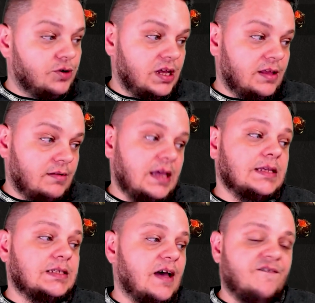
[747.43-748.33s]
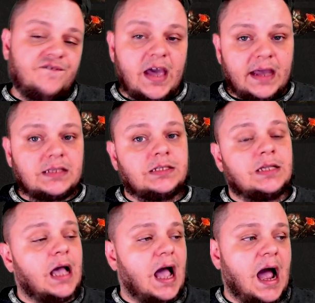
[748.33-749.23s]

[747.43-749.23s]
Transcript: to his effects,